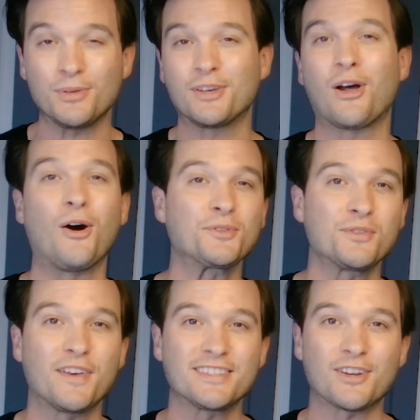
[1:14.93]
you can also
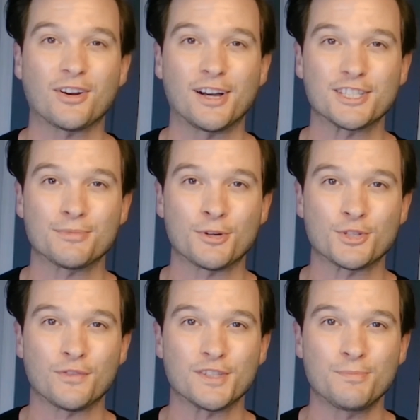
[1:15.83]
visit our customer
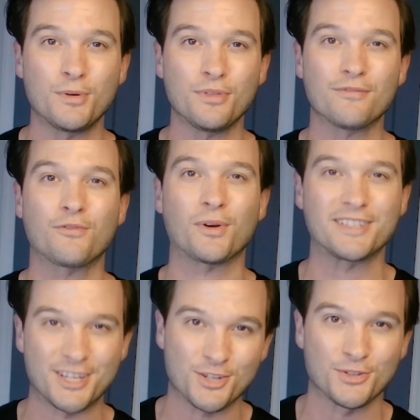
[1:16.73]
service booth for
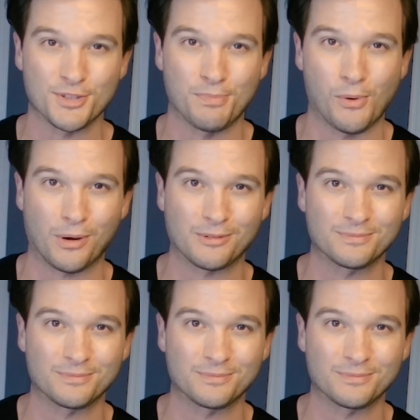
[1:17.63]
additional support.